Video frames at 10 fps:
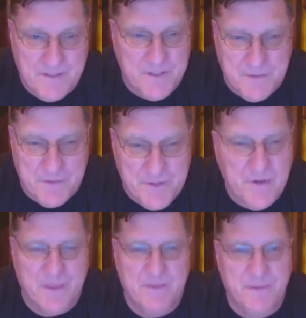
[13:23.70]
is
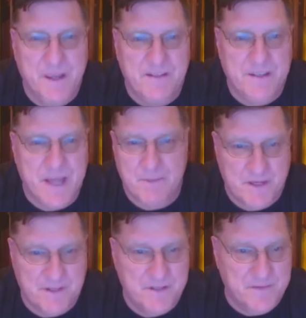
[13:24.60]
absurd on the face, not
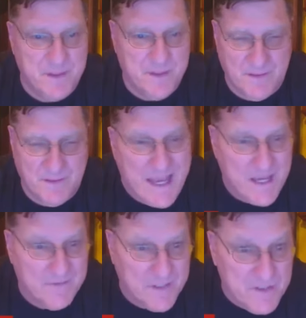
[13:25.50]
because of the
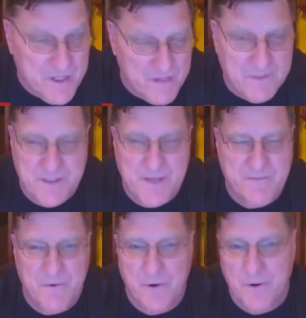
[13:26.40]
lack of legitimacy
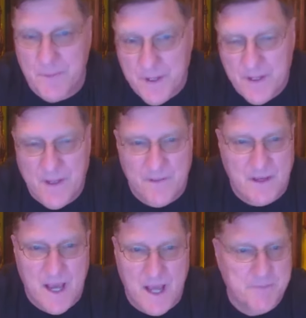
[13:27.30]
for
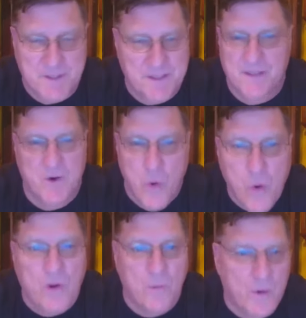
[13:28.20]
the cause, but this
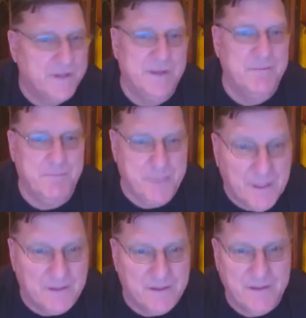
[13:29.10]
court wasn't
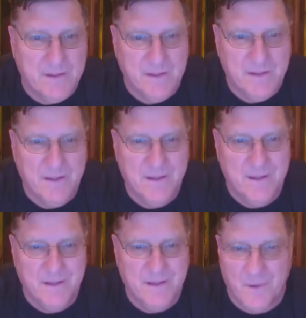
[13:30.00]
built.
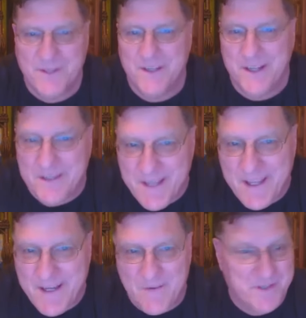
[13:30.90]
It wasn't
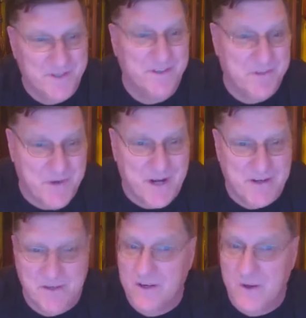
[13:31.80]
intended, wasn't
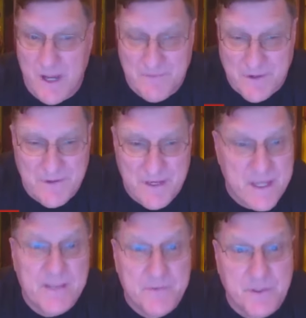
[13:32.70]
structured to go after
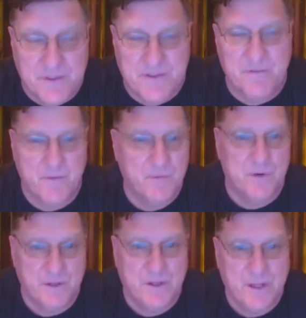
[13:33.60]
the Israels of the
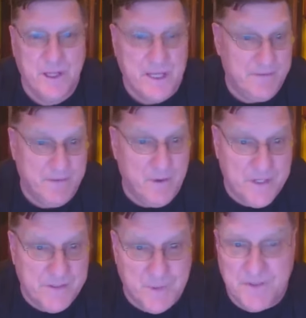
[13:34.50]
world, even though
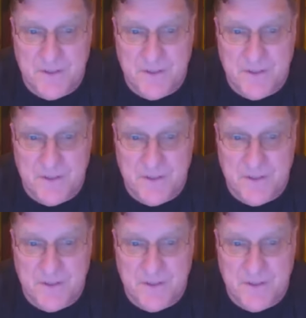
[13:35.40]
Israel